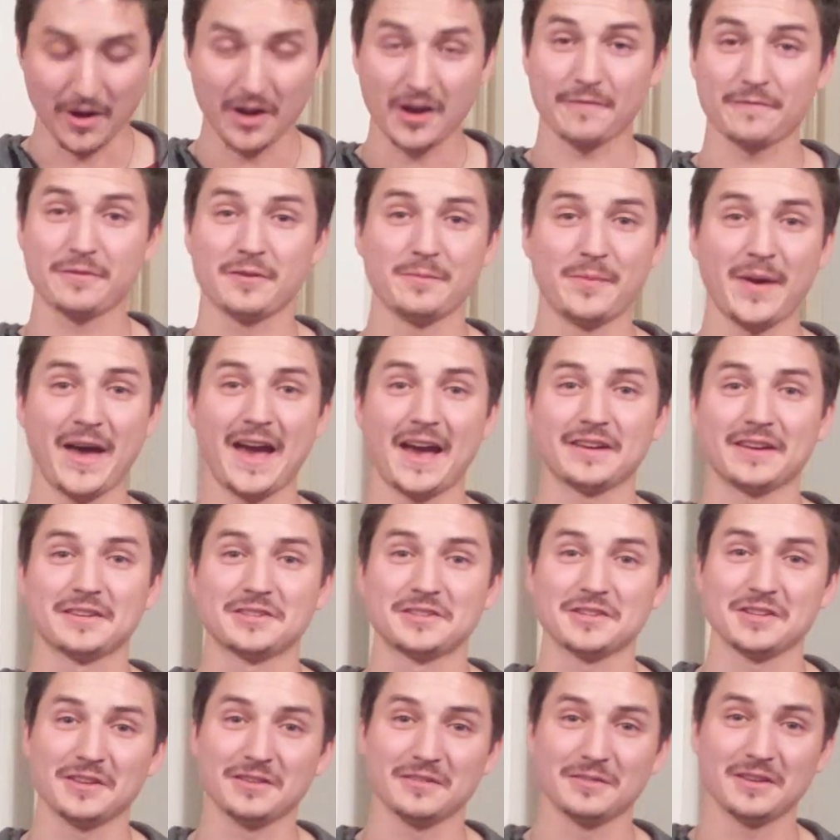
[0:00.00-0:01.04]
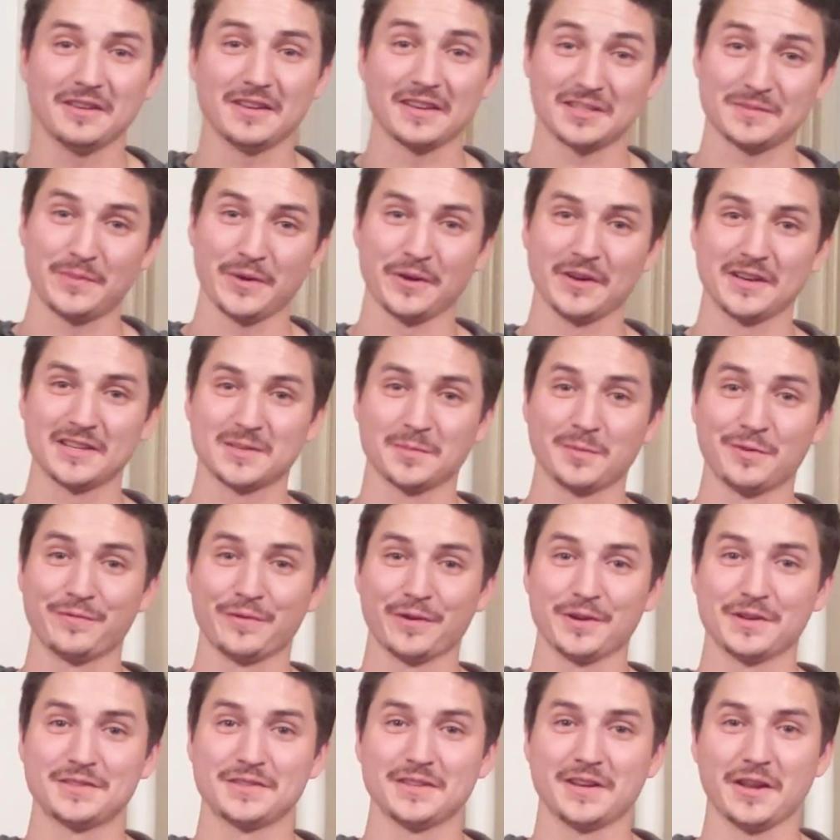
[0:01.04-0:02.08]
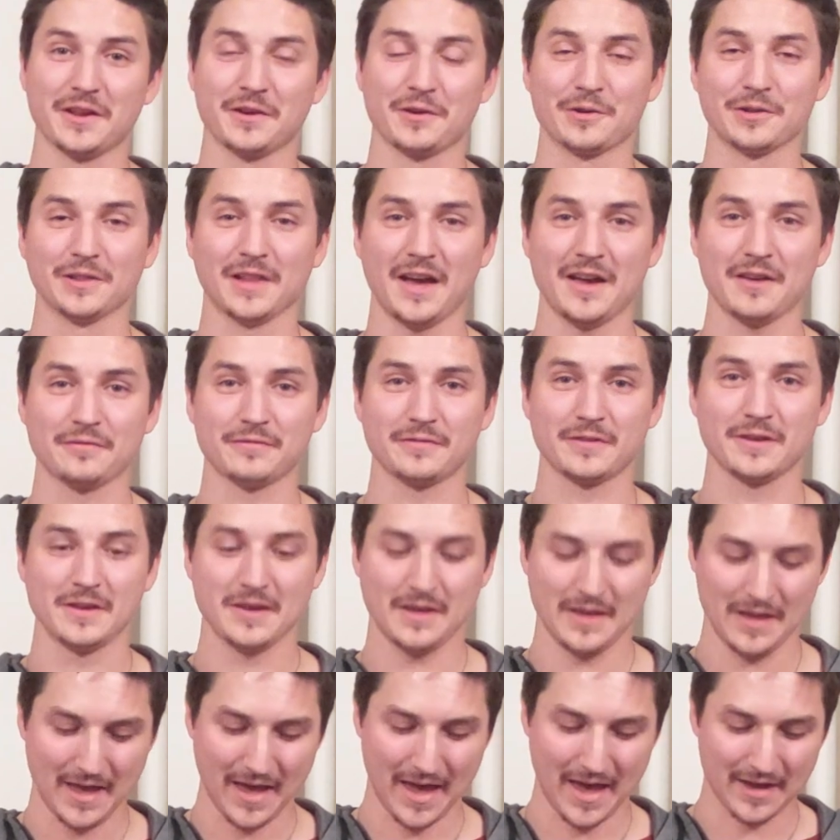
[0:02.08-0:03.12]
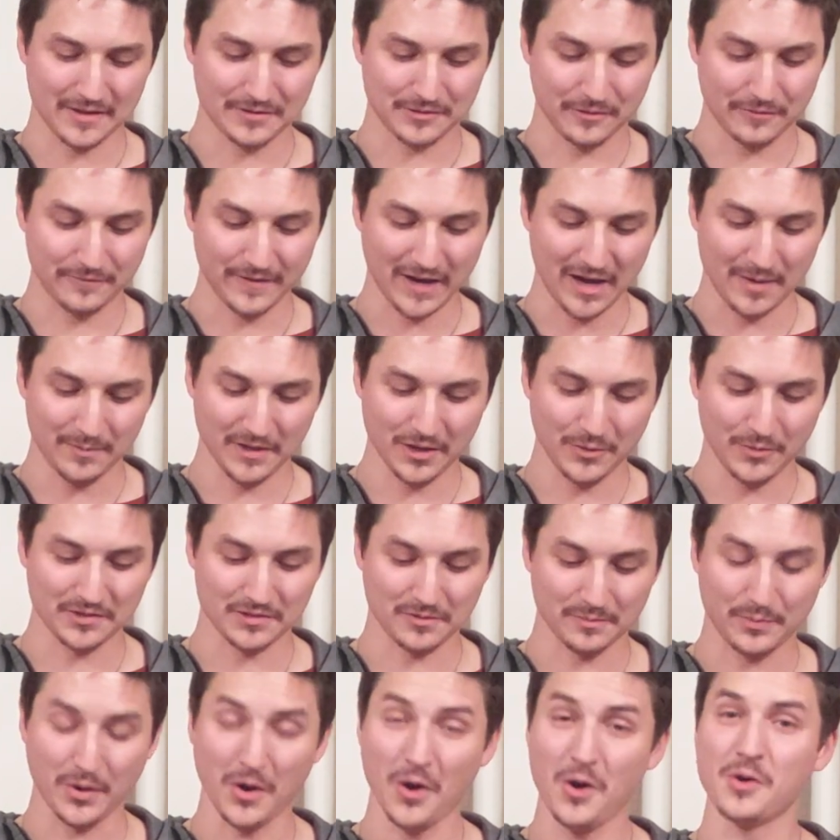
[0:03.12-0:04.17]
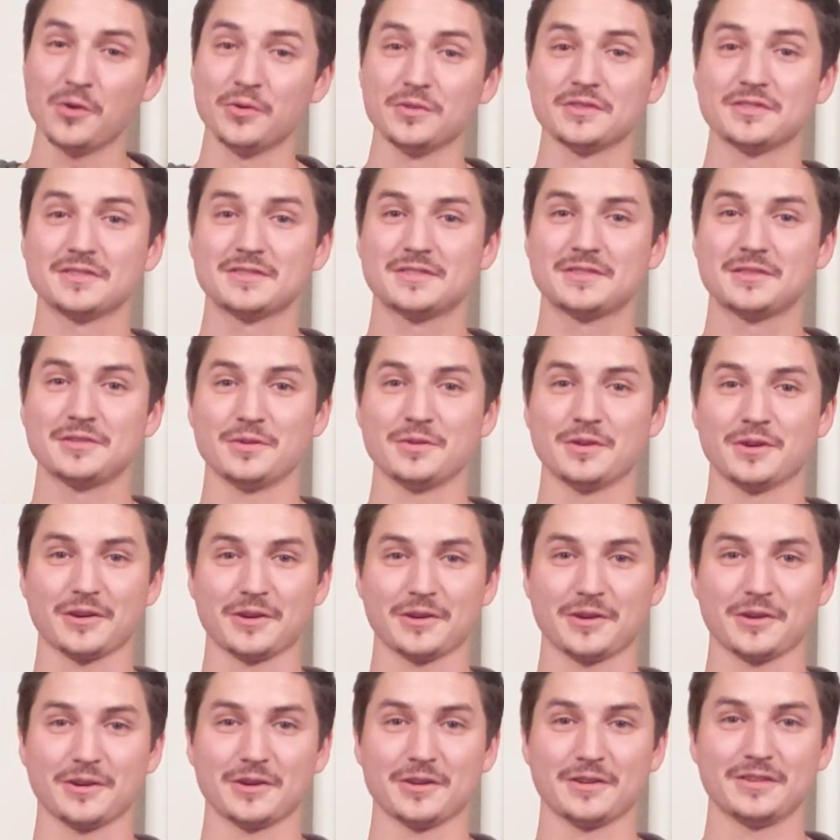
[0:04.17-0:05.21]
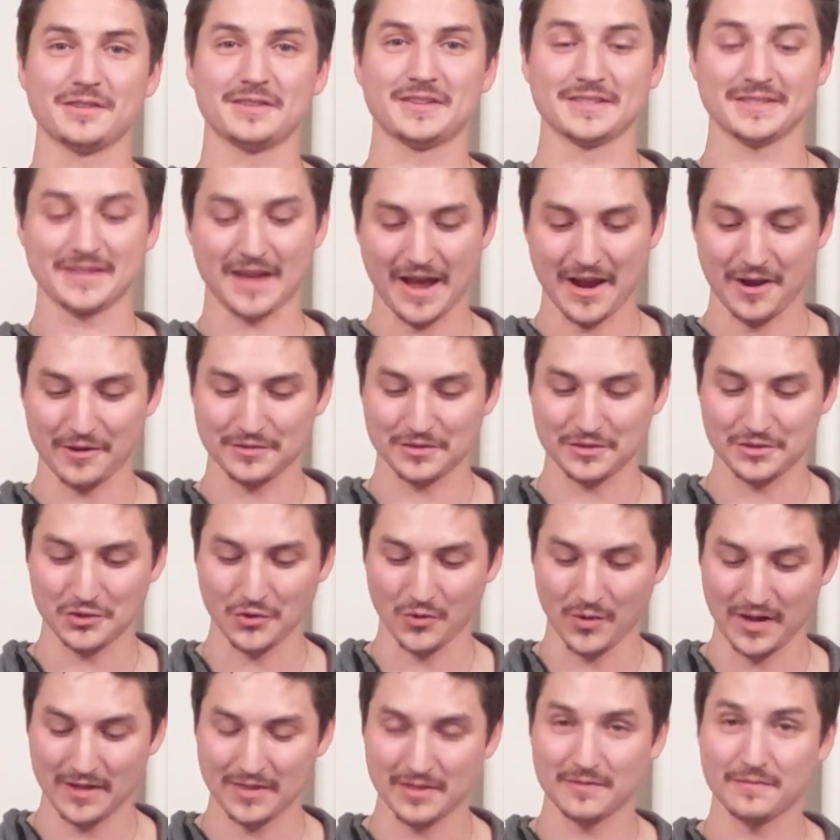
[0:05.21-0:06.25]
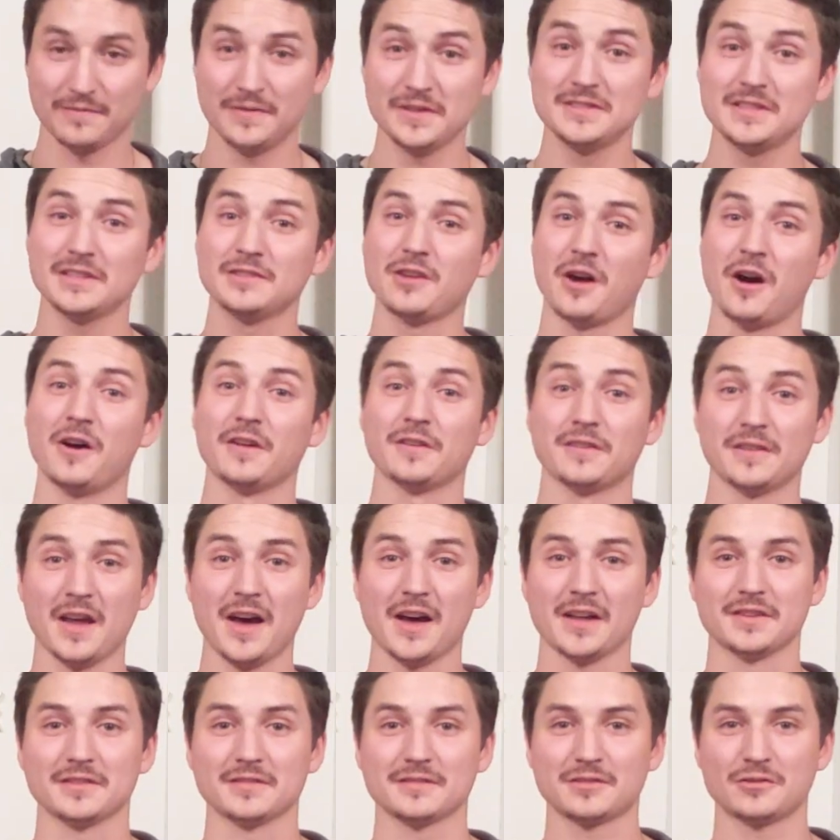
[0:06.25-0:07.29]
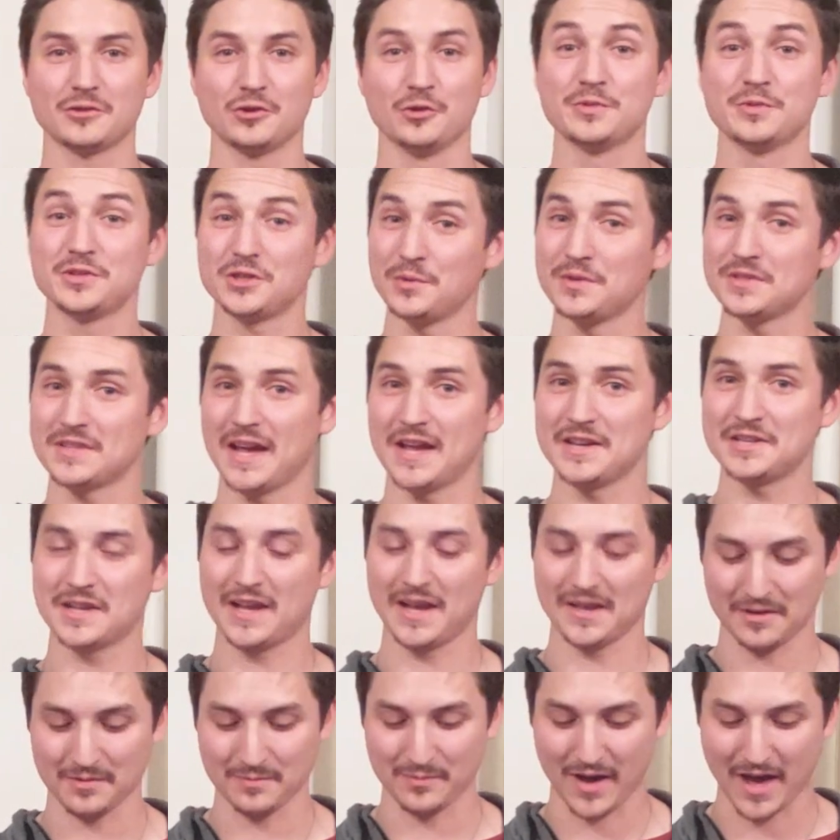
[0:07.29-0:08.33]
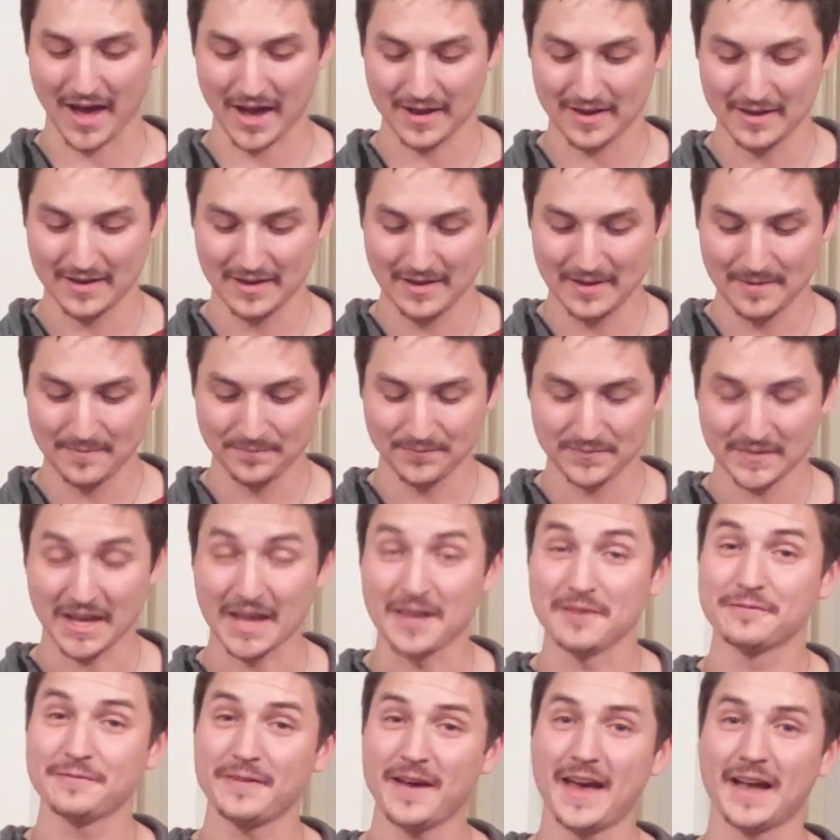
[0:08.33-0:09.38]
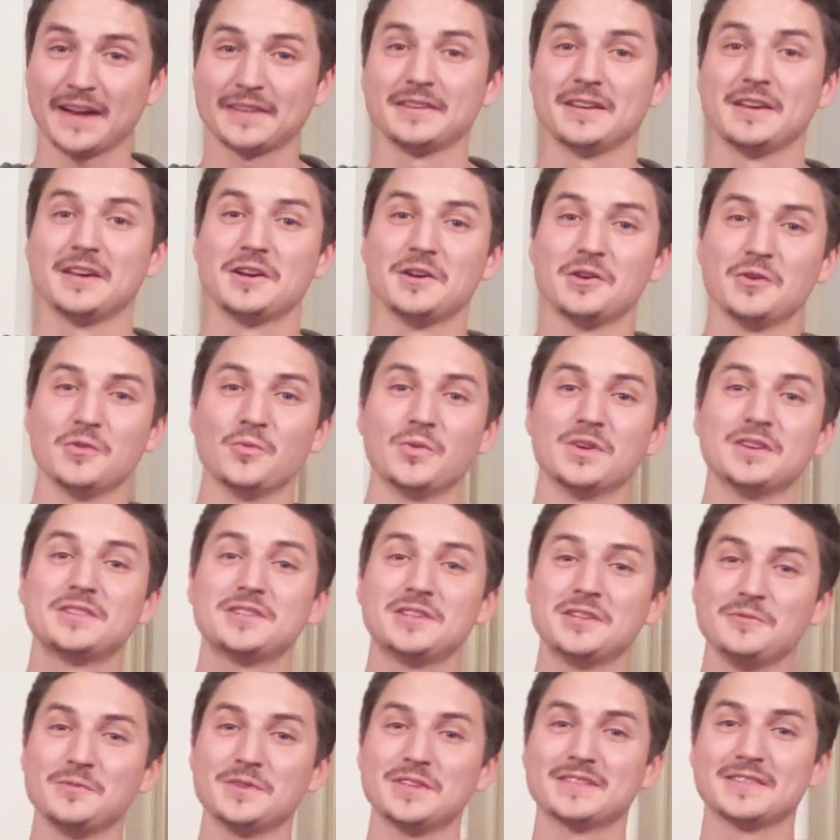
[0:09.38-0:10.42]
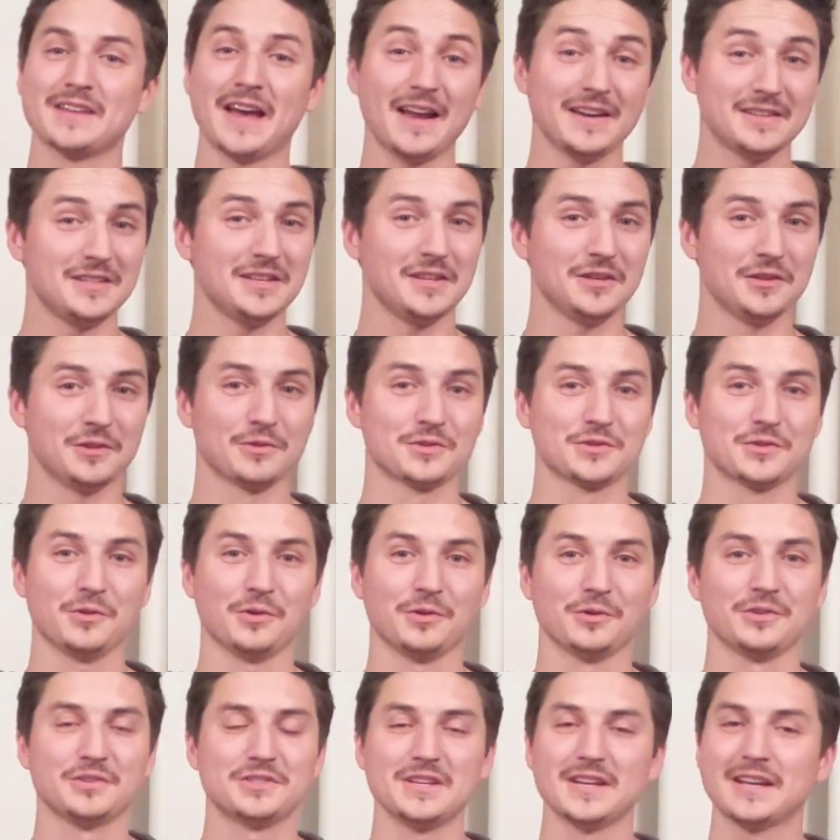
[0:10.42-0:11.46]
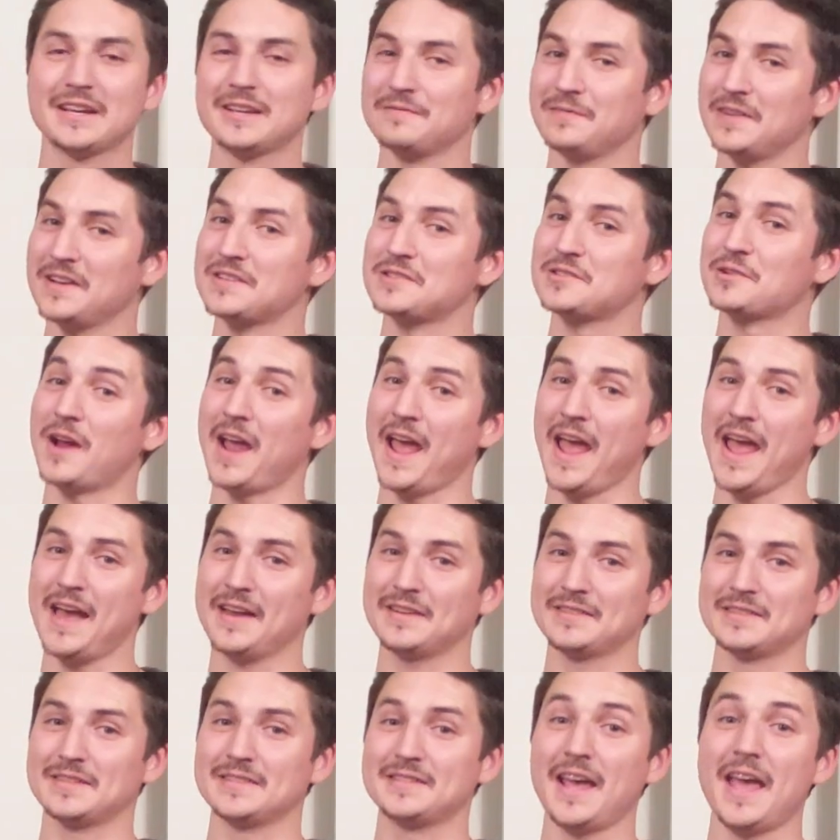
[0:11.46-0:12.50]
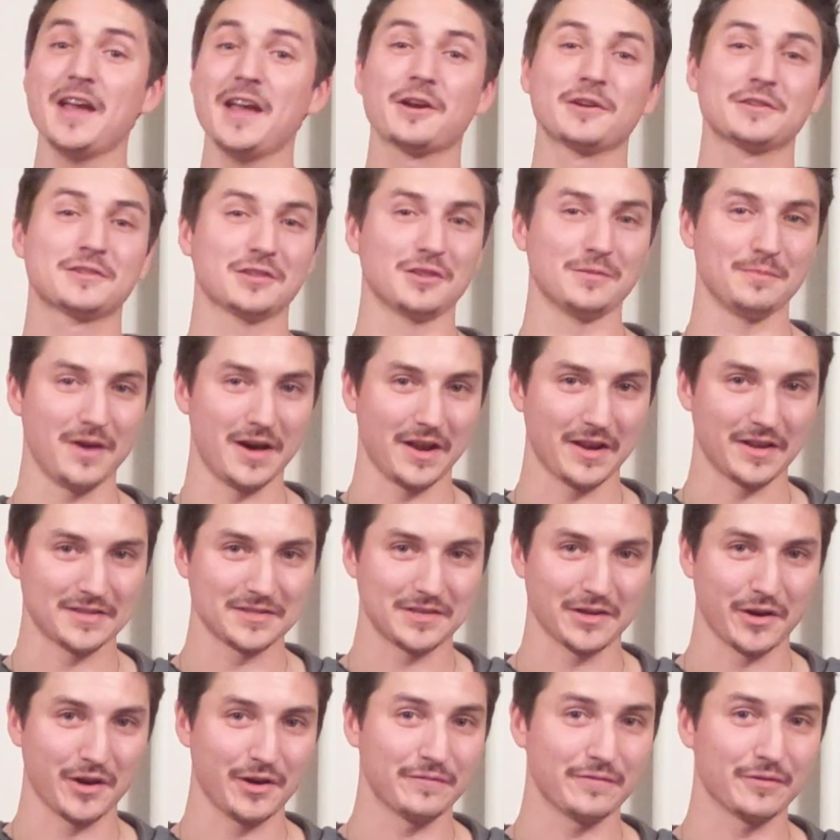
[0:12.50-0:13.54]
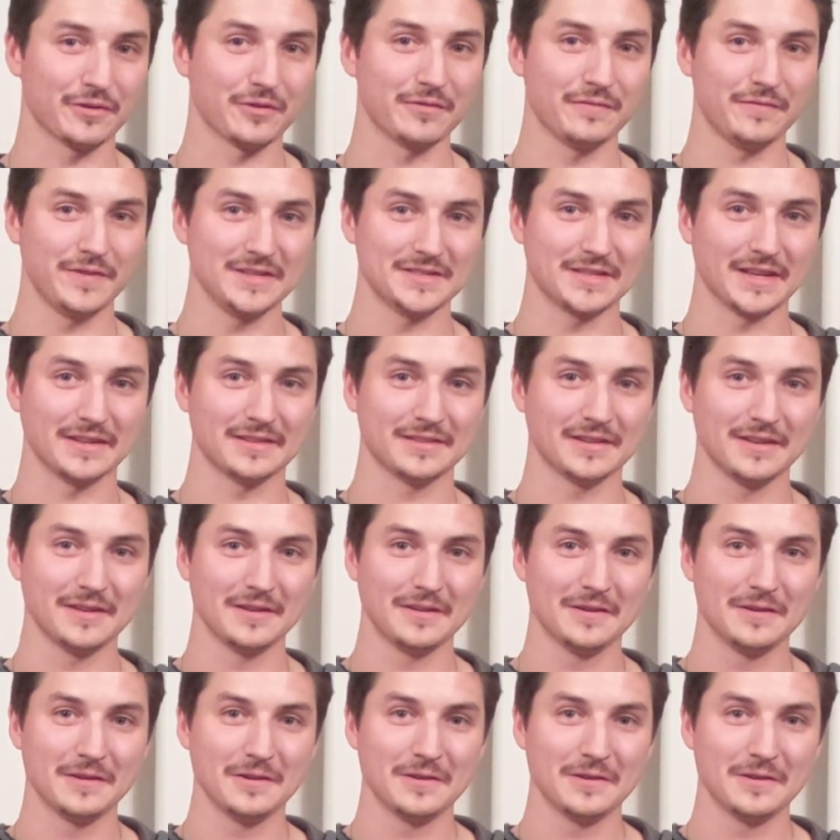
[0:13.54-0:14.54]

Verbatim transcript: Right off the bat, she experienced some adversity in her life as her family was opposed to her desire to join the Visitant nuns, whom she was educated by. In fact, when she was 19 years old, she convinced her aunt to take her to the monastery for a visit,